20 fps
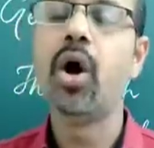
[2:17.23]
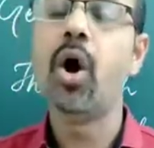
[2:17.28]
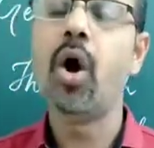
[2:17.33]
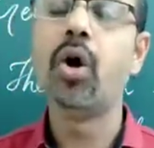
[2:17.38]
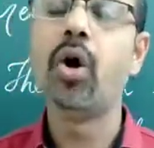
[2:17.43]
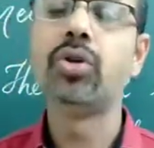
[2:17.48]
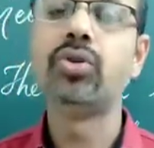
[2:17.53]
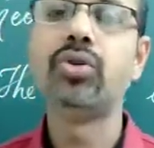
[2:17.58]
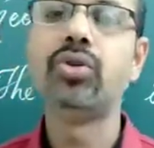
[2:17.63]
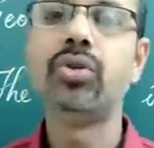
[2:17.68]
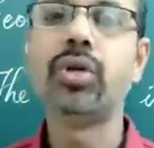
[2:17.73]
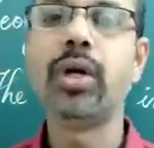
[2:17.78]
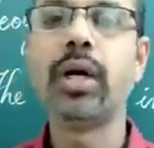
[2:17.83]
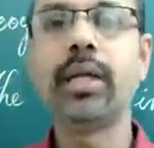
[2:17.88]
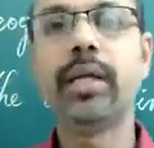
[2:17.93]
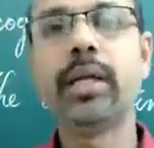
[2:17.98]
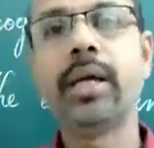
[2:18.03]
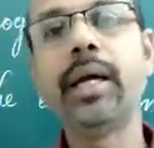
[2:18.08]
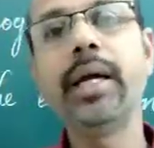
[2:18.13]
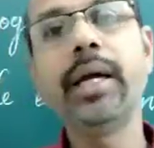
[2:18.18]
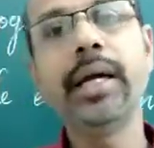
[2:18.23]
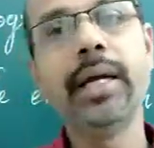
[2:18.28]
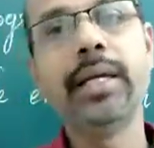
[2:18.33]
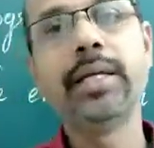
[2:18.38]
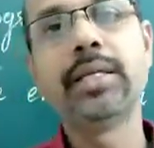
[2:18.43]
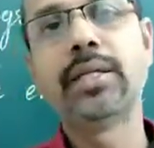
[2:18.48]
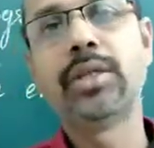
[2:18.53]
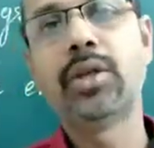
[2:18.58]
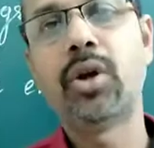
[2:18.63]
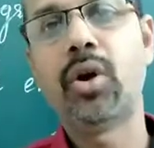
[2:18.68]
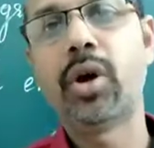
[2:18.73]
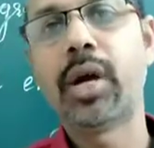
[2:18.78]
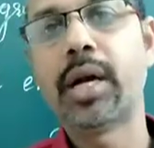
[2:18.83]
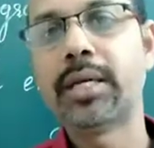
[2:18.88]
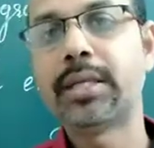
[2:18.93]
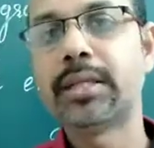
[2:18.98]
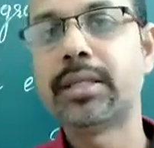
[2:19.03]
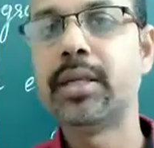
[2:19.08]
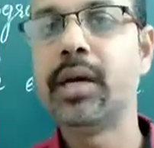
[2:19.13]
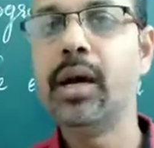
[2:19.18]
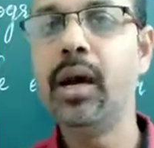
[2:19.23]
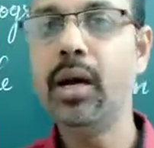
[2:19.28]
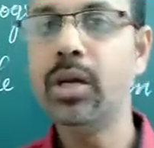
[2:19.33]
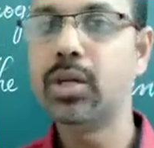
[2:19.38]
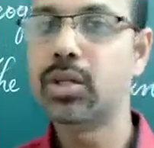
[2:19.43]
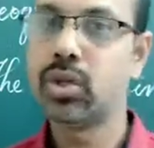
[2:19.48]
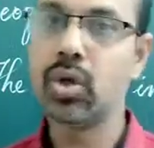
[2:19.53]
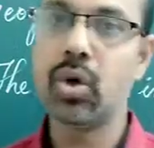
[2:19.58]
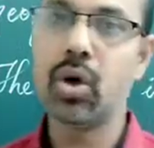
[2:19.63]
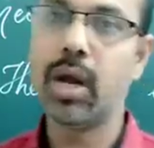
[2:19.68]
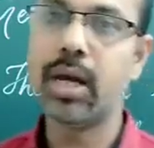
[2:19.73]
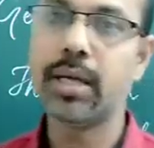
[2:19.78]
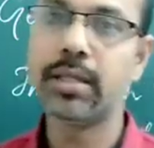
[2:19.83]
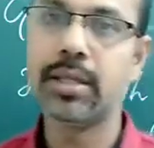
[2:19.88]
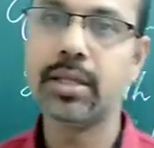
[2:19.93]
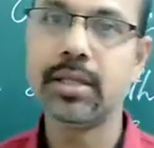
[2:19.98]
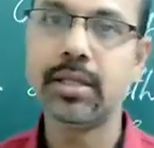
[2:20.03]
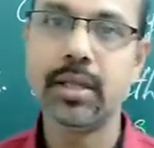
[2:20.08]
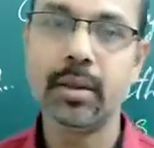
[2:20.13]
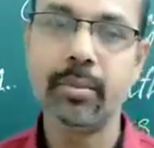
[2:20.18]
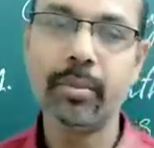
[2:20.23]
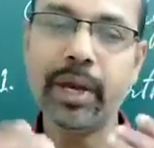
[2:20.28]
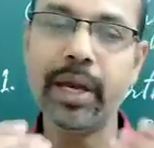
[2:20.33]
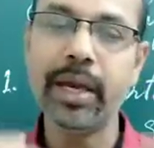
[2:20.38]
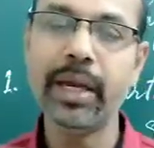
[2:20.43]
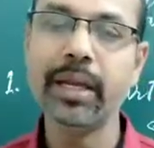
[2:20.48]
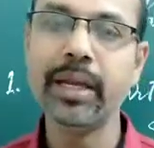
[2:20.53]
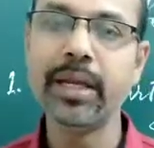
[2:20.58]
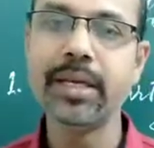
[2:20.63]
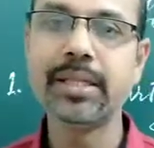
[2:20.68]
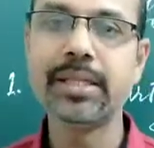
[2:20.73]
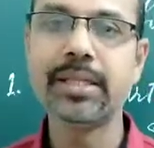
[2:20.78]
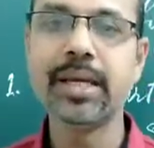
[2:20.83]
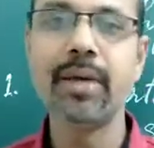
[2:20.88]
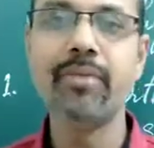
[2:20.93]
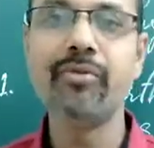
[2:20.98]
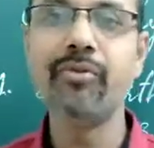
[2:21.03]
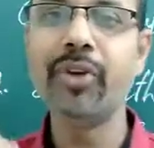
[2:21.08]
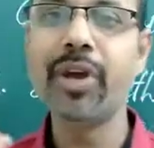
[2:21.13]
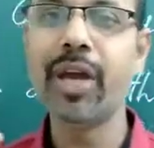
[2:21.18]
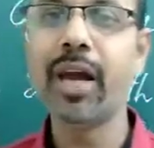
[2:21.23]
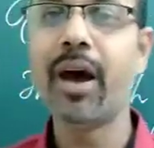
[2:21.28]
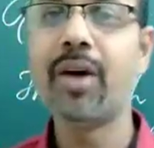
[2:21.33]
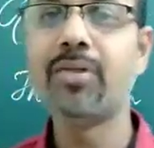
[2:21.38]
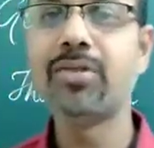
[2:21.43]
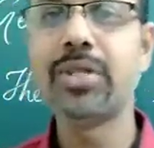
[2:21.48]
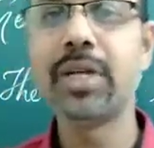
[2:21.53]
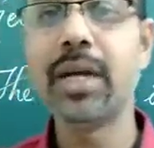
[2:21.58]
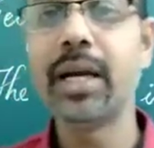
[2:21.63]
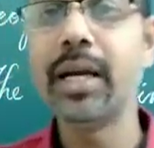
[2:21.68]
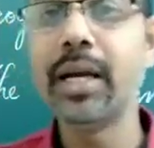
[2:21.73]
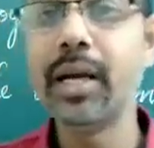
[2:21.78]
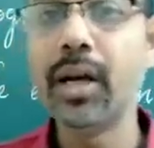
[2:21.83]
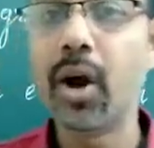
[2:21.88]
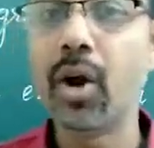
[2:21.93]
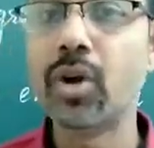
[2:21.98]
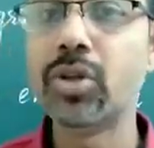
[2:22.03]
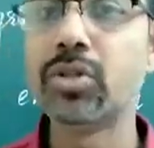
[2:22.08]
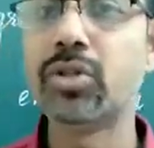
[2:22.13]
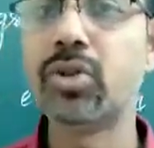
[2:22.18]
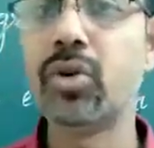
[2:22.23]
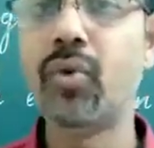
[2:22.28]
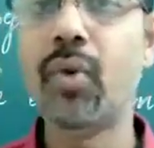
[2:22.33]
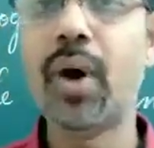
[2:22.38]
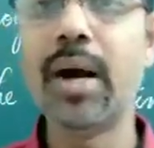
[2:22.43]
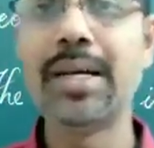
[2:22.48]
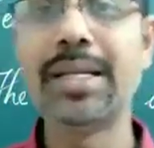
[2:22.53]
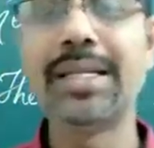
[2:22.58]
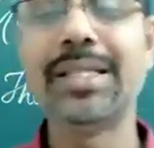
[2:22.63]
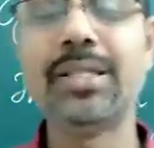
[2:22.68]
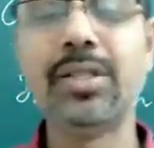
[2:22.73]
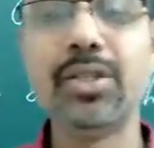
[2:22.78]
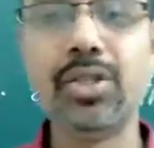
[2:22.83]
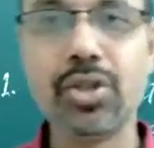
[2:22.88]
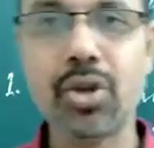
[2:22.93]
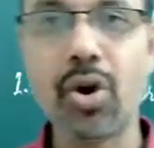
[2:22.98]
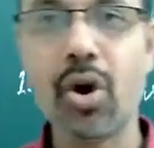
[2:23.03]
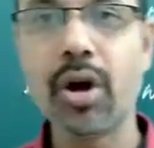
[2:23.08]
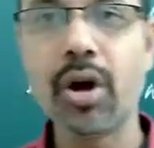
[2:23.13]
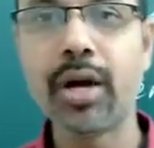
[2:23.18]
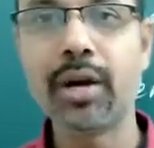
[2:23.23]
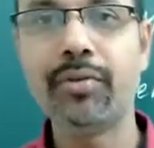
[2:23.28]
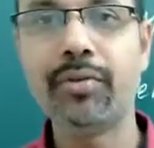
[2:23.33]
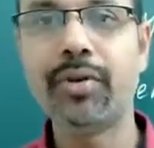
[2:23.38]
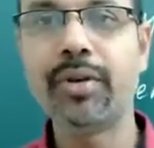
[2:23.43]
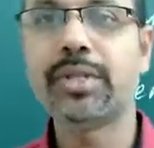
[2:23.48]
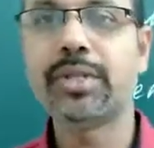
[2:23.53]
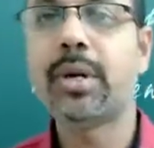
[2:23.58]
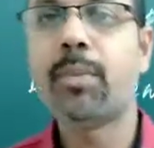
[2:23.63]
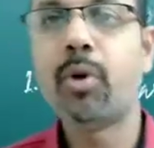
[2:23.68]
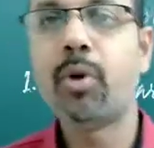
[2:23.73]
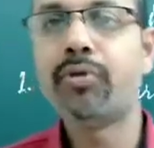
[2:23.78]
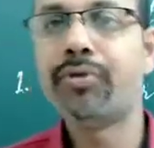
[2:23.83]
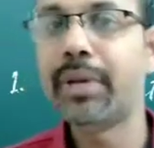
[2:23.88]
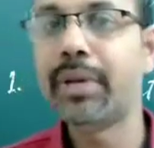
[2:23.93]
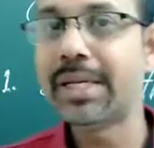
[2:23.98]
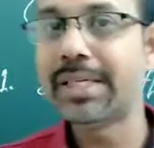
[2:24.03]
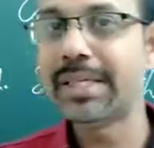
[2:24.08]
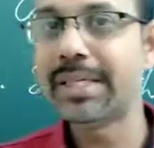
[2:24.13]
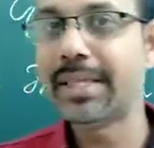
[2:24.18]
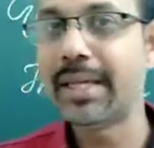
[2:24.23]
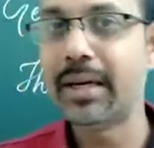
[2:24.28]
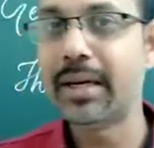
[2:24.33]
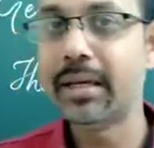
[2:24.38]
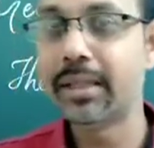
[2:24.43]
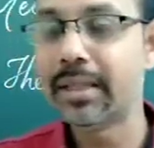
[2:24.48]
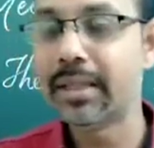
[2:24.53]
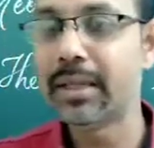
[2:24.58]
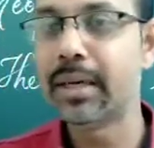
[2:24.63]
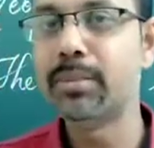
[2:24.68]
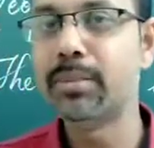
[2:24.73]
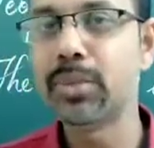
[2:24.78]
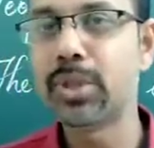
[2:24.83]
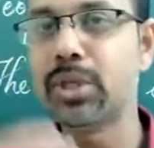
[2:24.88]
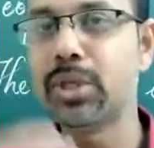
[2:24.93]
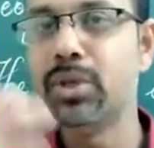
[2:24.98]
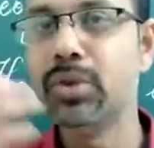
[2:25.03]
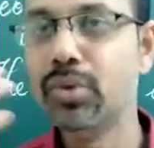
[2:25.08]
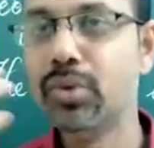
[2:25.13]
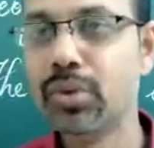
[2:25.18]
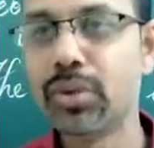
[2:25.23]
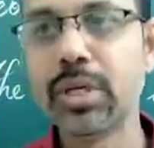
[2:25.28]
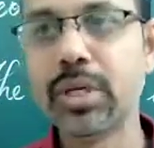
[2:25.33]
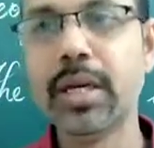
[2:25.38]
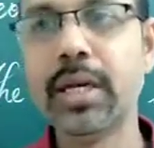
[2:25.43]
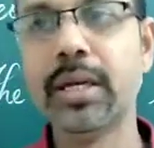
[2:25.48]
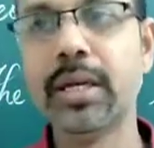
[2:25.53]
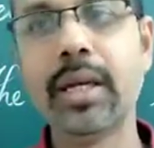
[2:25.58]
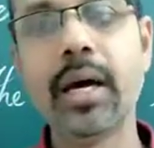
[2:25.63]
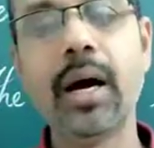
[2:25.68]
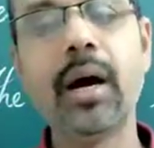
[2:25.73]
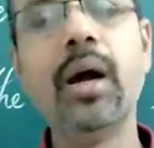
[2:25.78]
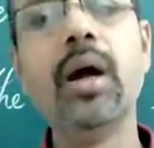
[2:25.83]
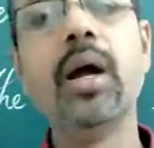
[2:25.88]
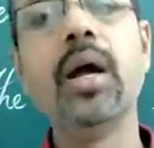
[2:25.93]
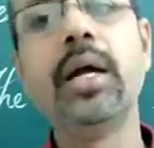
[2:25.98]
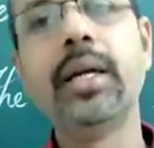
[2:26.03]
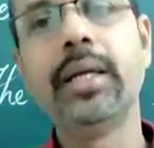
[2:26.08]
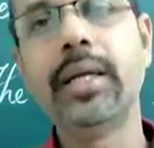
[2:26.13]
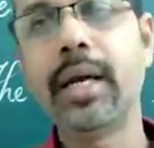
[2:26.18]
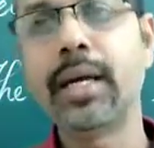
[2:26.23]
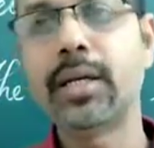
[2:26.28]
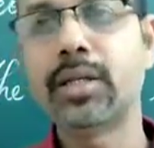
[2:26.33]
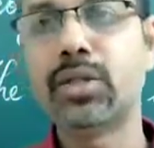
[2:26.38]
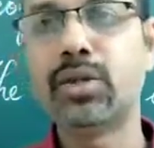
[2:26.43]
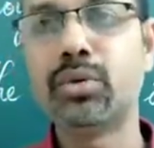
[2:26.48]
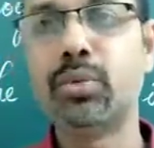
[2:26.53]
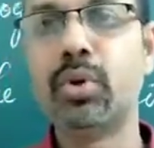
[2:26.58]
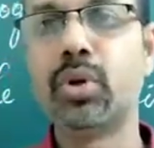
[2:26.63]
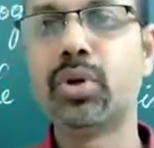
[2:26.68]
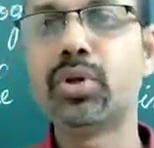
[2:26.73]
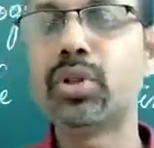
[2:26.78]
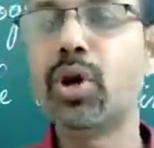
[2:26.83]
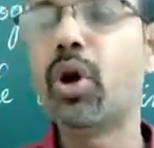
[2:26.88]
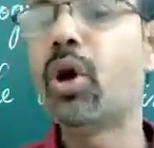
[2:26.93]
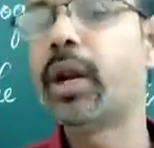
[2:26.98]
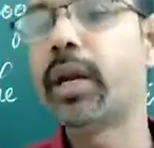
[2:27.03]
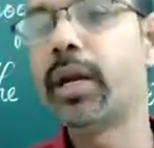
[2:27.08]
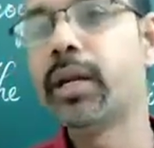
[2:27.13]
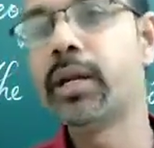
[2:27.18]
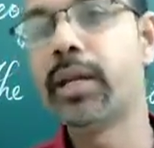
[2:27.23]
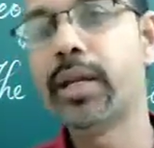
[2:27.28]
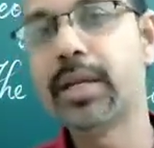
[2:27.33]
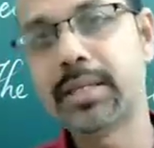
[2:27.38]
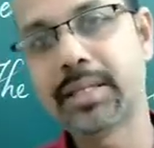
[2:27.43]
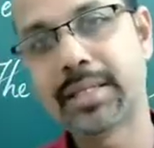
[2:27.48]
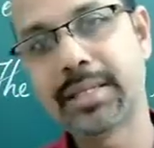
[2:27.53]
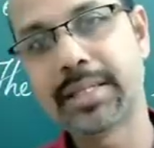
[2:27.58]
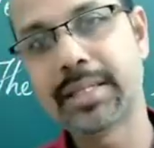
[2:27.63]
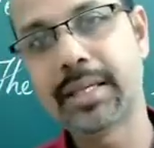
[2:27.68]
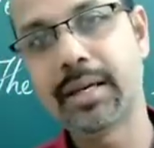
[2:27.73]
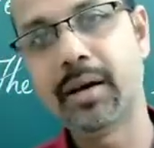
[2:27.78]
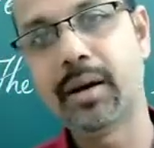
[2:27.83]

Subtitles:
or together is known as the solar system. In this term we have studied also what is geography. Some of the terms used in the textbooks or in this